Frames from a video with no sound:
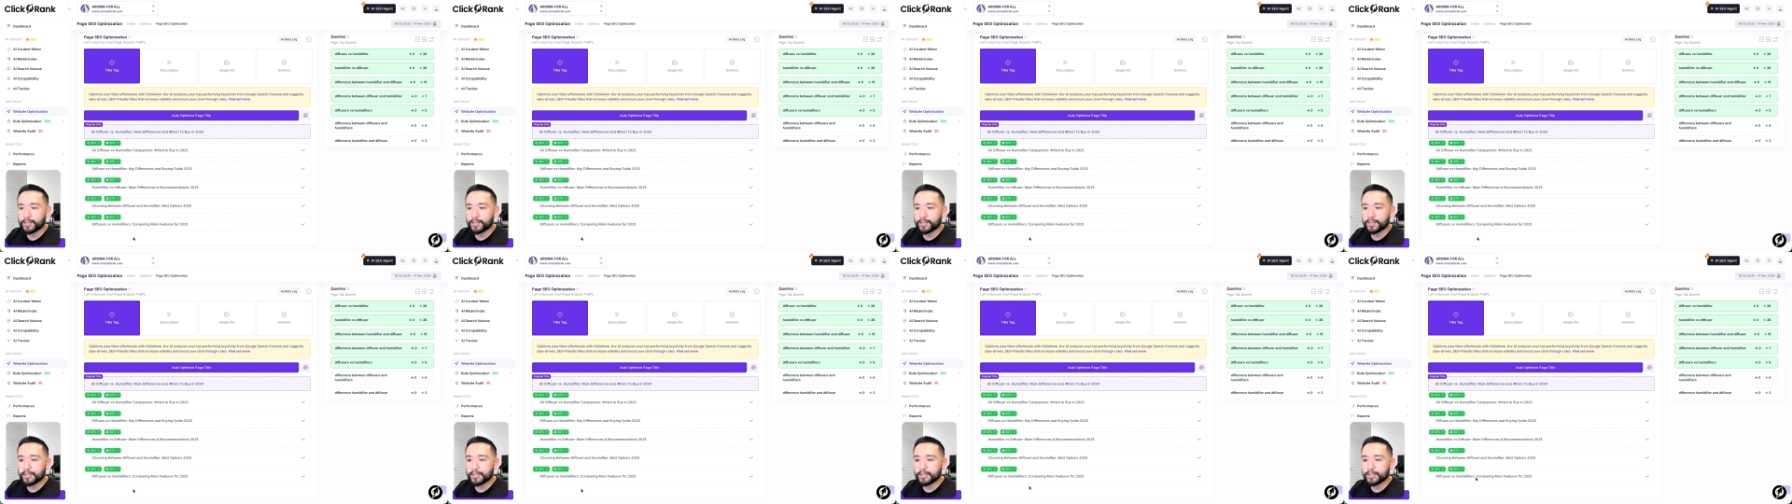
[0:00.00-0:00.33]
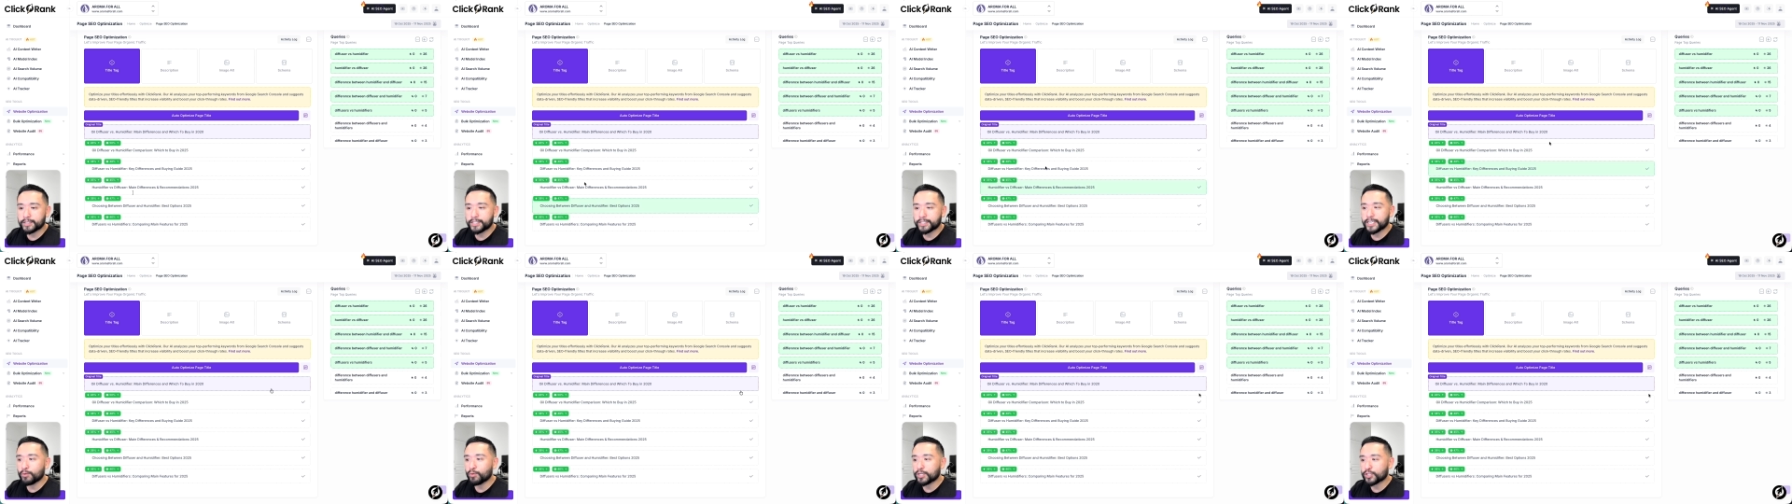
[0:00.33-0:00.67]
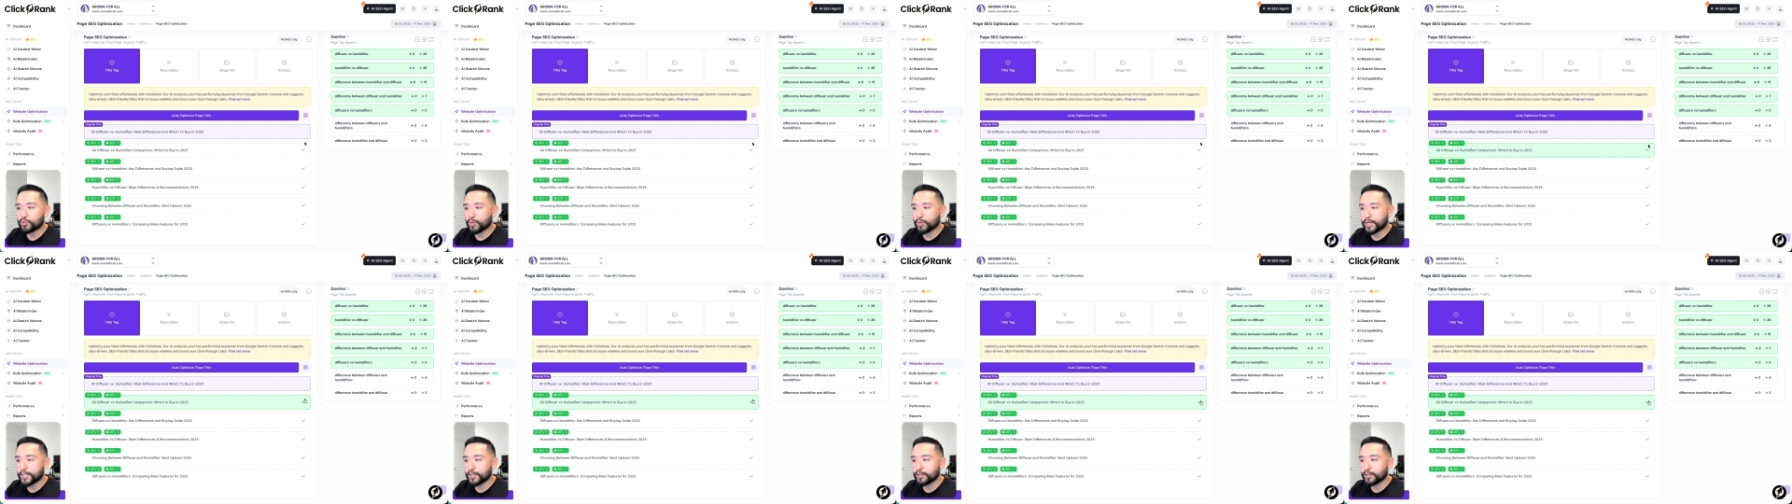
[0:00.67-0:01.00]
see which
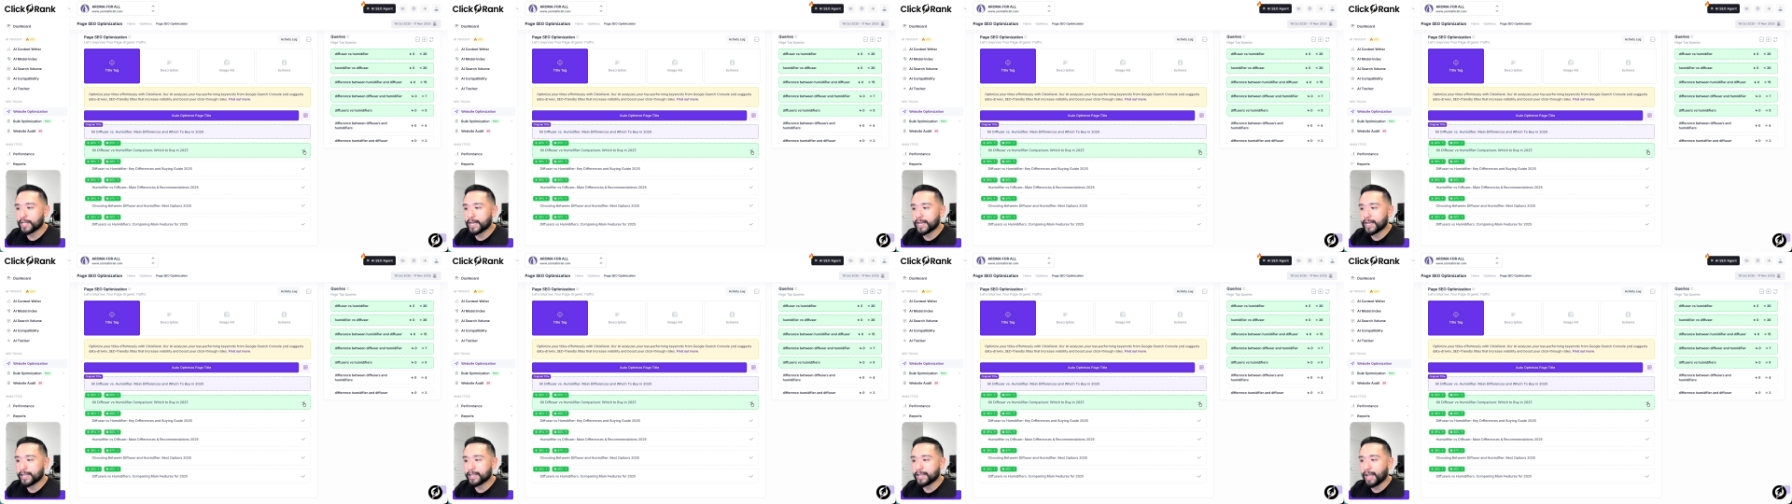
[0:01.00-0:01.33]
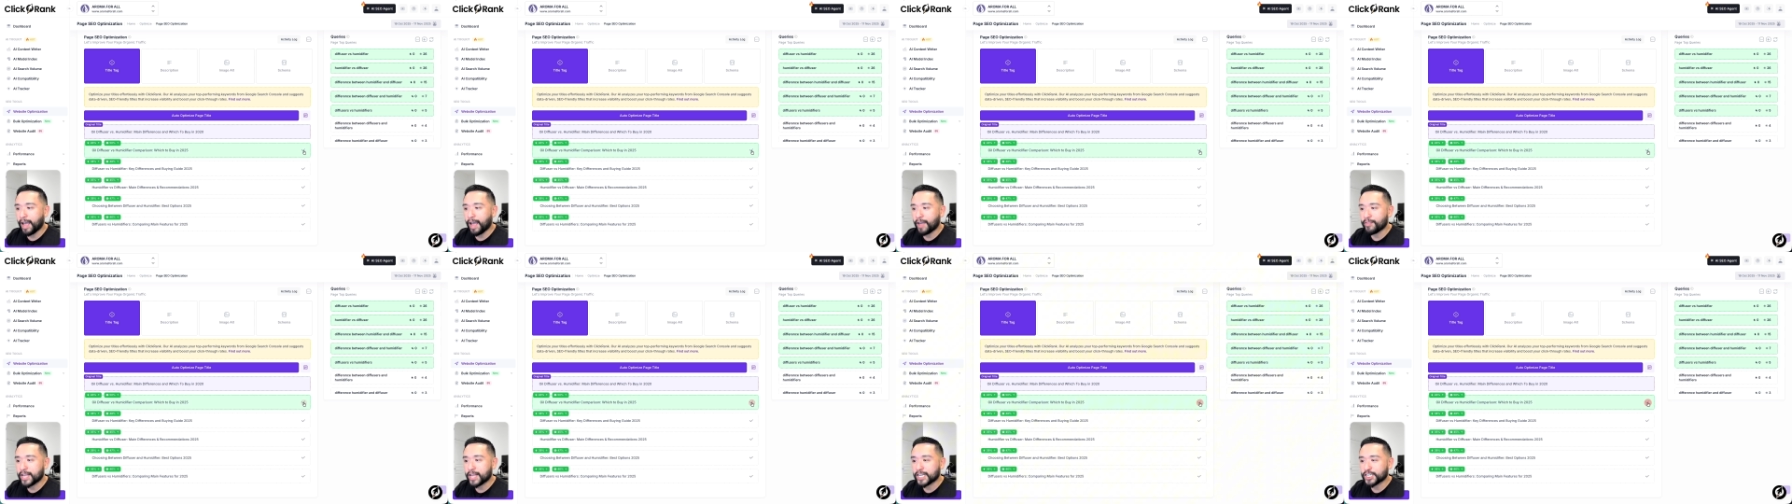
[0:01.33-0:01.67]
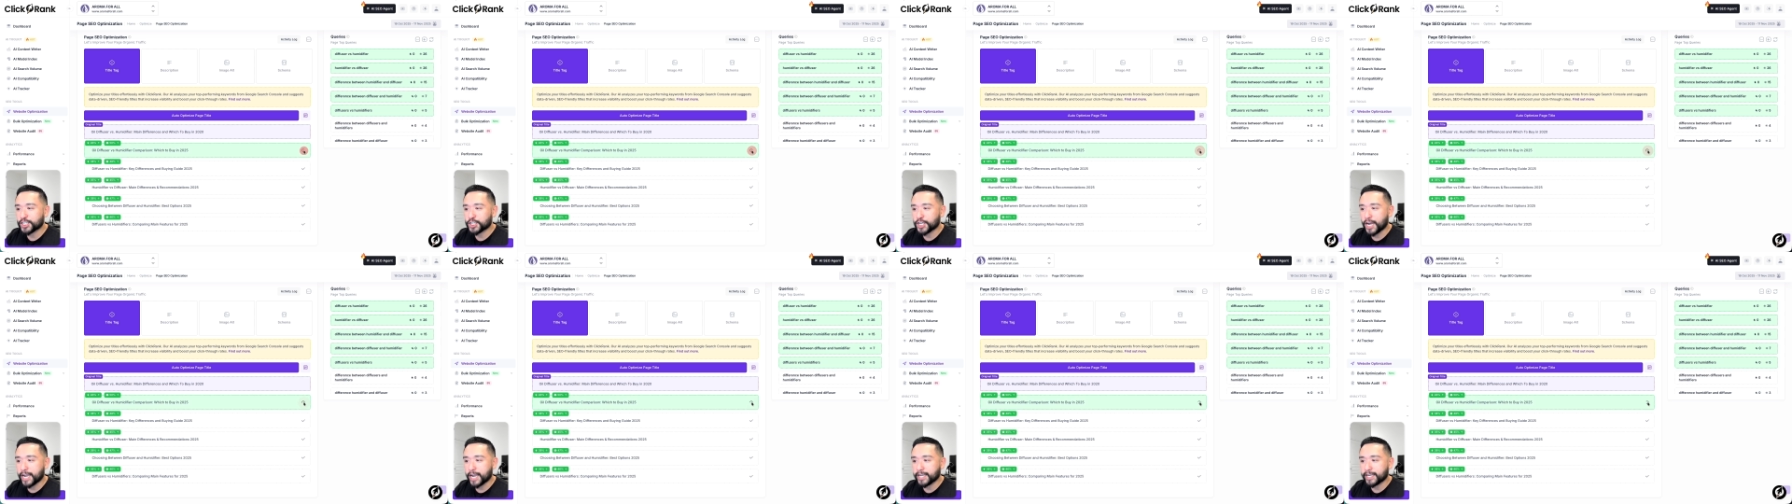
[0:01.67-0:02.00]
one you like, and then
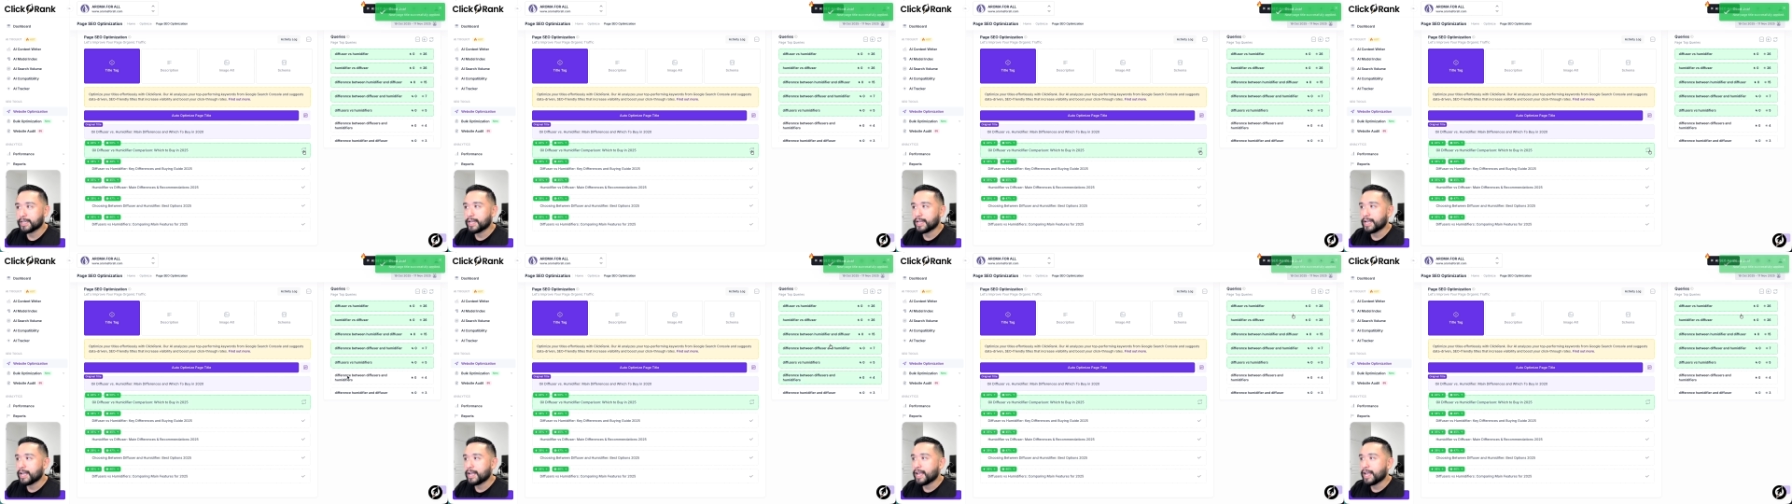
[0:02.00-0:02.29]
check it.